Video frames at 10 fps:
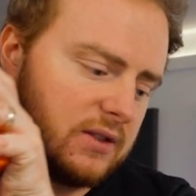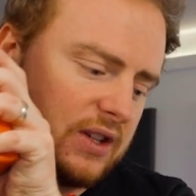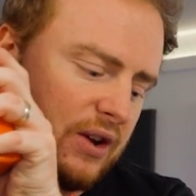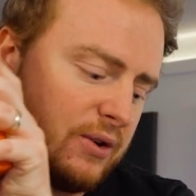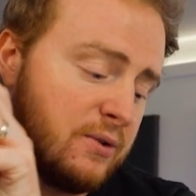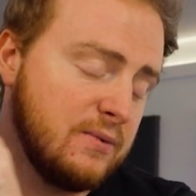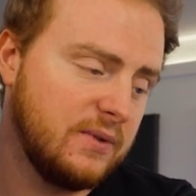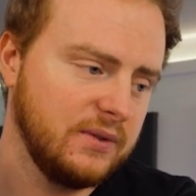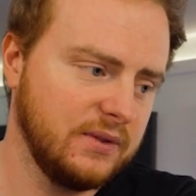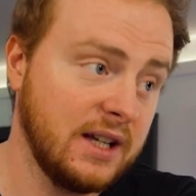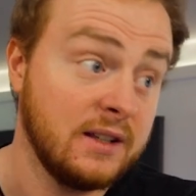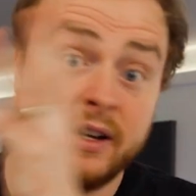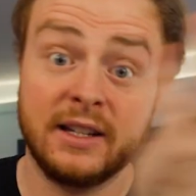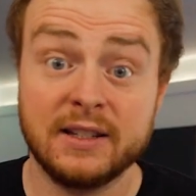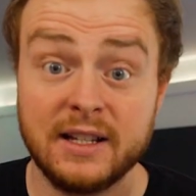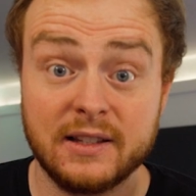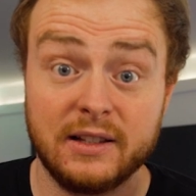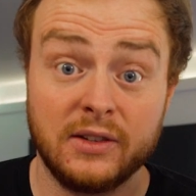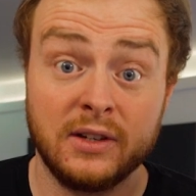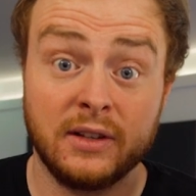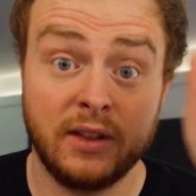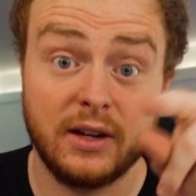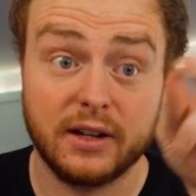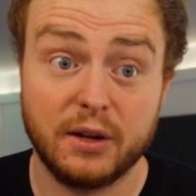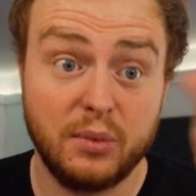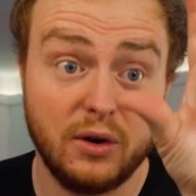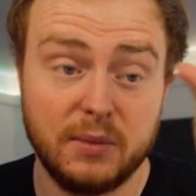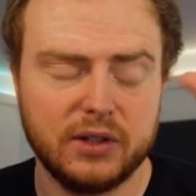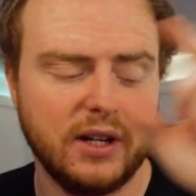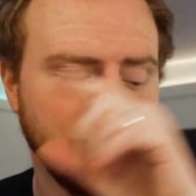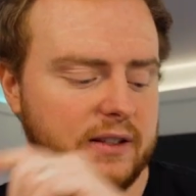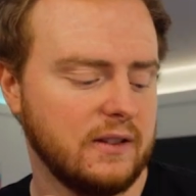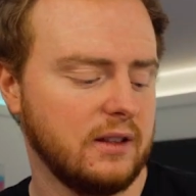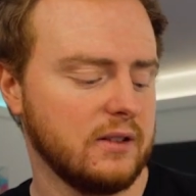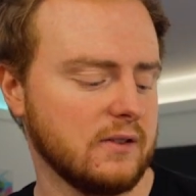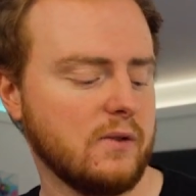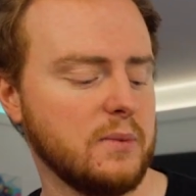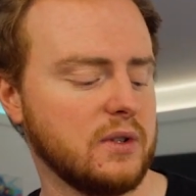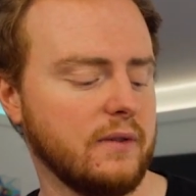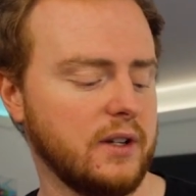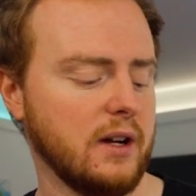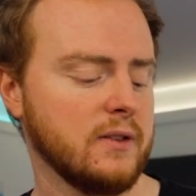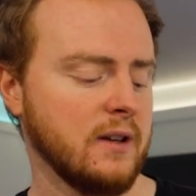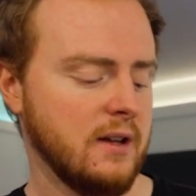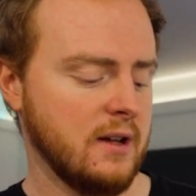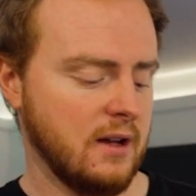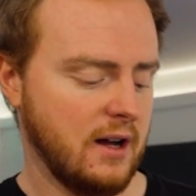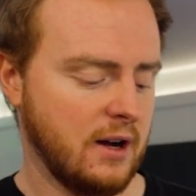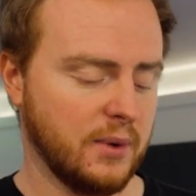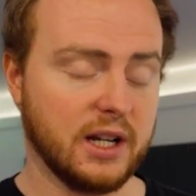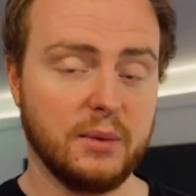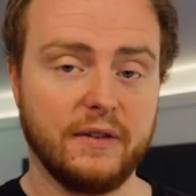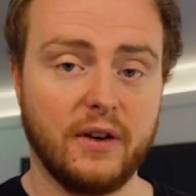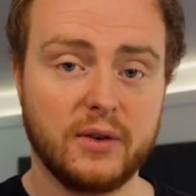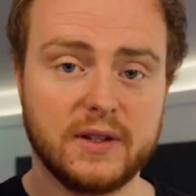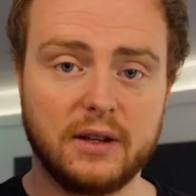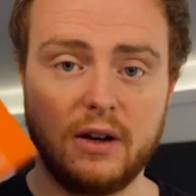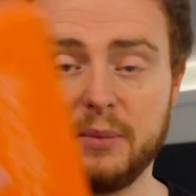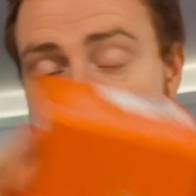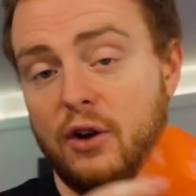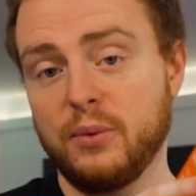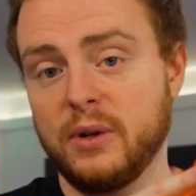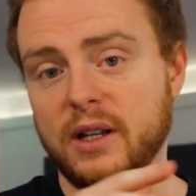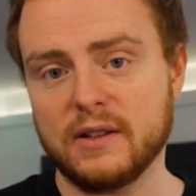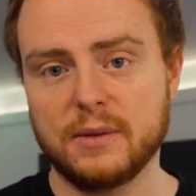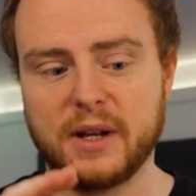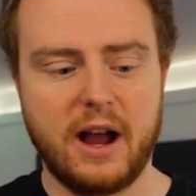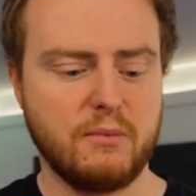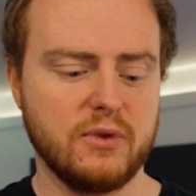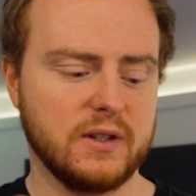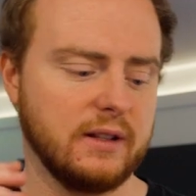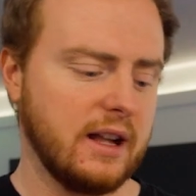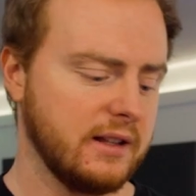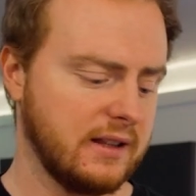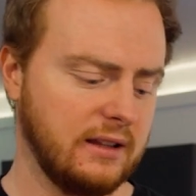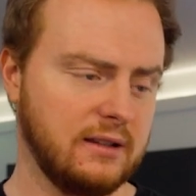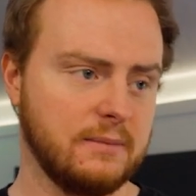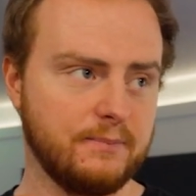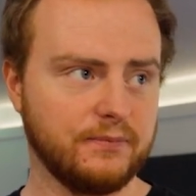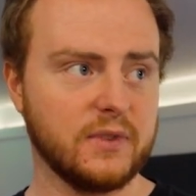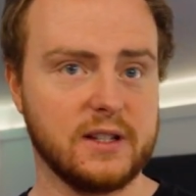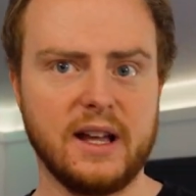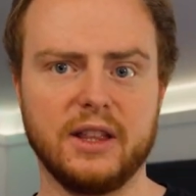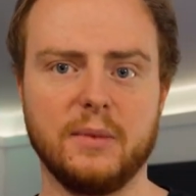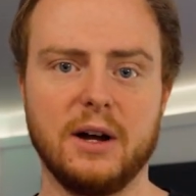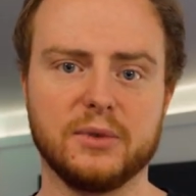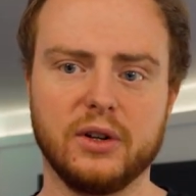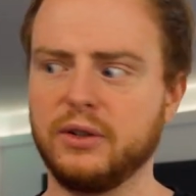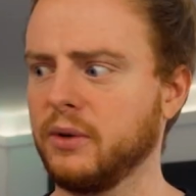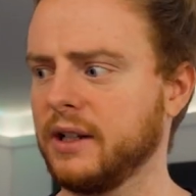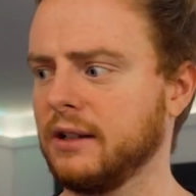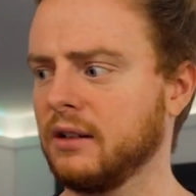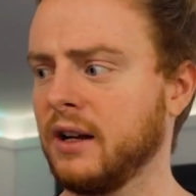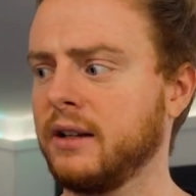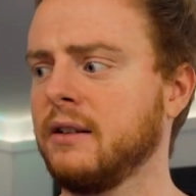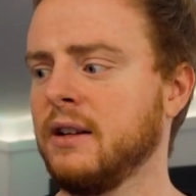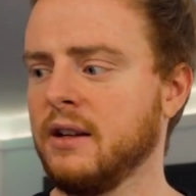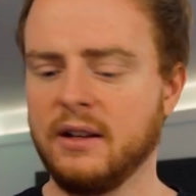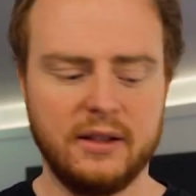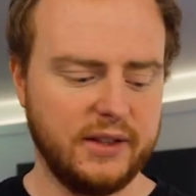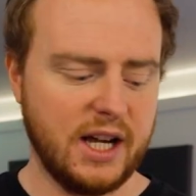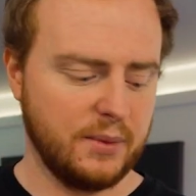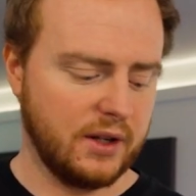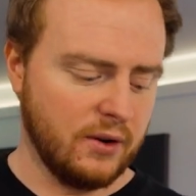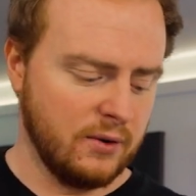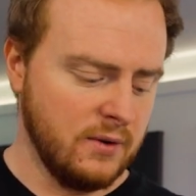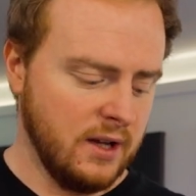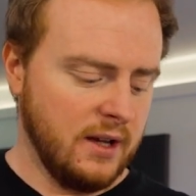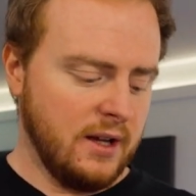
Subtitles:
So I guess that's another thing I could put on my checklist in the description of videos. We're going to be focusing, I'll be opening some cameras and lenses, setting them up, showing you what they look like. That would be cool.